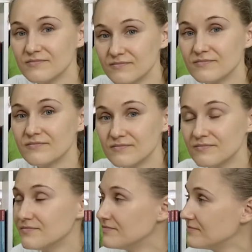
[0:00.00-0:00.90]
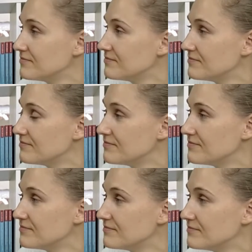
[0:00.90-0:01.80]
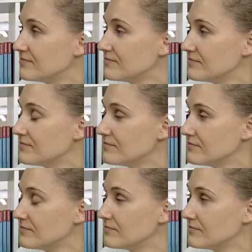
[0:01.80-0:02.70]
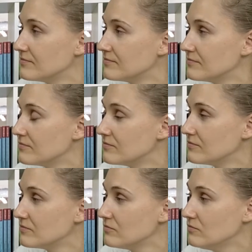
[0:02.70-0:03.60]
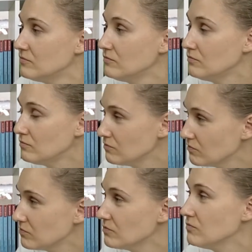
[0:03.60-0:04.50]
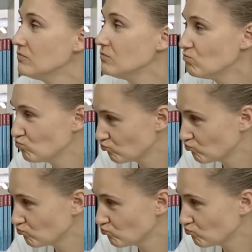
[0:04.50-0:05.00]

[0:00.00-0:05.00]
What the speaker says: The person shown says nothing.